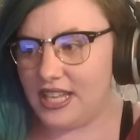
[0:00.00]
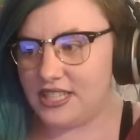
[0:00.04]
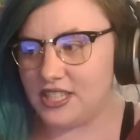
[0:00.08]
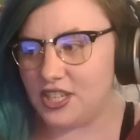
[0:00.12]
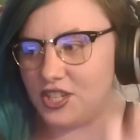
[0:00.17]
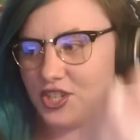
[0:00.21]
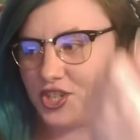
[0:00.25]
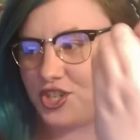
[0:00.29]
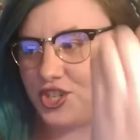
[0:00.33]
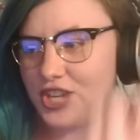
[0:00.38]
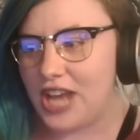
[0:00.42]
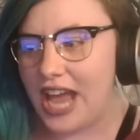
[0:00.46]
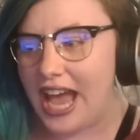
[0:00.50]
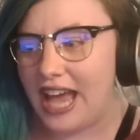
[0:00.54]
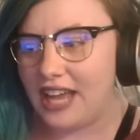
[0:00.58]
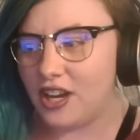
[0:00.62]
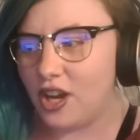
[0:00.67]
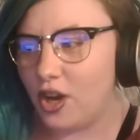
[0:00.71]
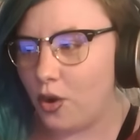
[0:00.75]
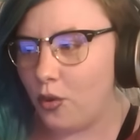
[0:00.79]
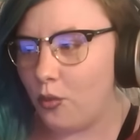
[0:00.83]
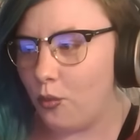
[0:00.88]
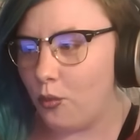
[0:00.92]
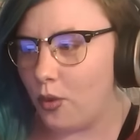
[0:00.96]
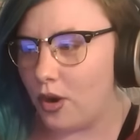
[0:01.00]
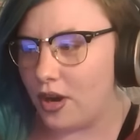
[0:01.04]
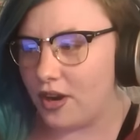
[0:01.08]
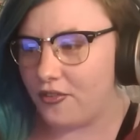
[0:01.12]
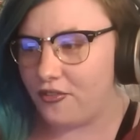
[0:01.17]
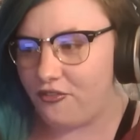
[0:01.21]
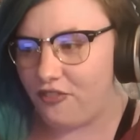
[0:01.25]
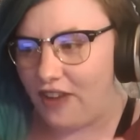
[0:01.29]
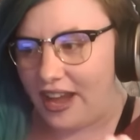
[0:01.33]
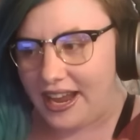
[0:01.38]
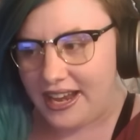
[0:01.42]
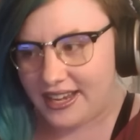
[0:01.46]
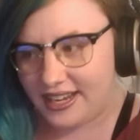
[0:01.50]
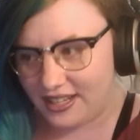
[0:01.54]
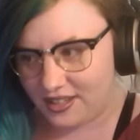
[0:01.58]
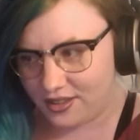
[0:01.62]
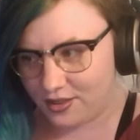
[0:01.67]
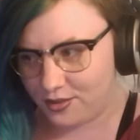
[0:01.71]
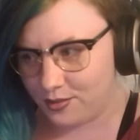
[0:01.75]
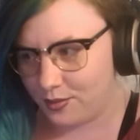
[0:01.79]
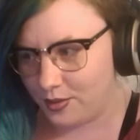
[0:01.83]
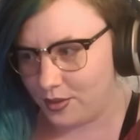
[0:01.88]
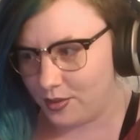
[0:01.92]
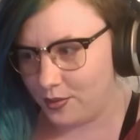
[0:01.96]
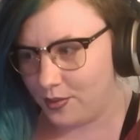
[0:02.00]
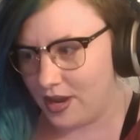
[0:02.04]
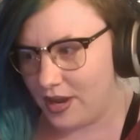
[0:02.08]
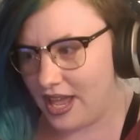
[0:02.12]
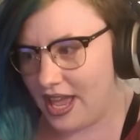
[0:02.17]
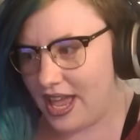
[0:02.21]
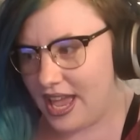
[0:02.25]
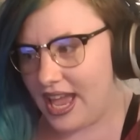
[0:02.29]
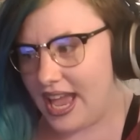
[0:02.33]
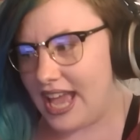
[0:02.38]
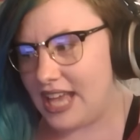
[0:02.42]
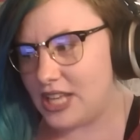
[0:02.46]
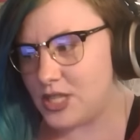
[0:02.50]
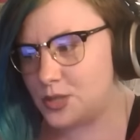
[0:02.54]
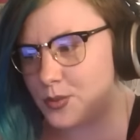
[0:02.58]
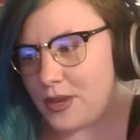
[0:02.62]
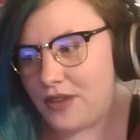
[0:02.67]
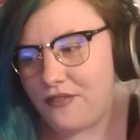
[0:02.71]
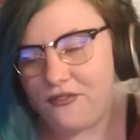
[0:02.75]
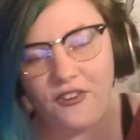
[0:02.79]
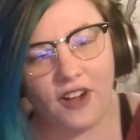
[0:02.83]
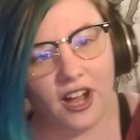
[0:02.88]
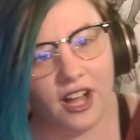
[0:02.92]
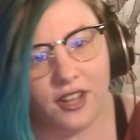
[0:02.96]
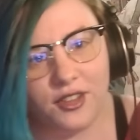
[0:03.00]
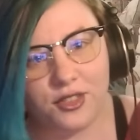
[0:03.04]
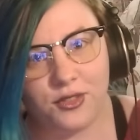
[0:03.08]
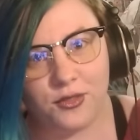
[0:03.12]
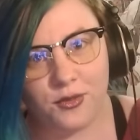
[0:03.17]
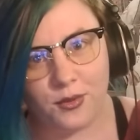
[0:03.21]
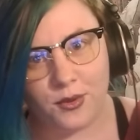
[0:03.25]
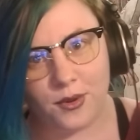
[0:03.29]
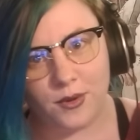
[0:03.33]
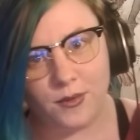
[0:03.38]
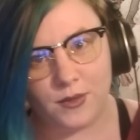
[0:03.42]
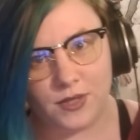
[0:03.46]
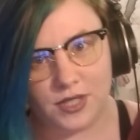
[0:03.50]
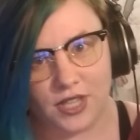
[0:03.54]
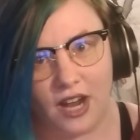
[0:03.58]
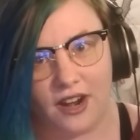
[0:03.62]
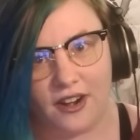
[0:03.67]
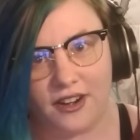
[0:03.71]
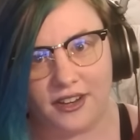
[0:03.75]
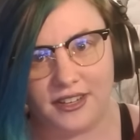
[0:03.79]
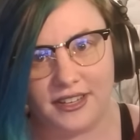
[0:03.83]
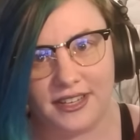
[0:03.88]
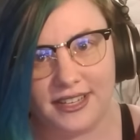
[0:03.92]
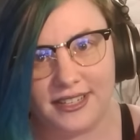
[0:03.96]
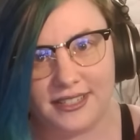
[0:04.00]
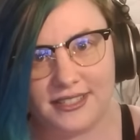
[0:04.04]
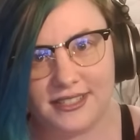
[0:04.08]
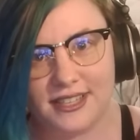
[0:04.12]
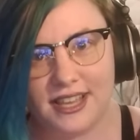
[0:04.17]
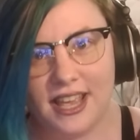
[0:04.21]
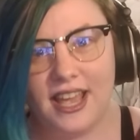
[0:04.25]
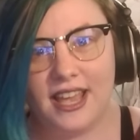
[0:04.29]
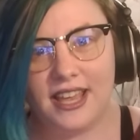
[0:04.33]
It's a shadow we're fighting through as we fall through darkness.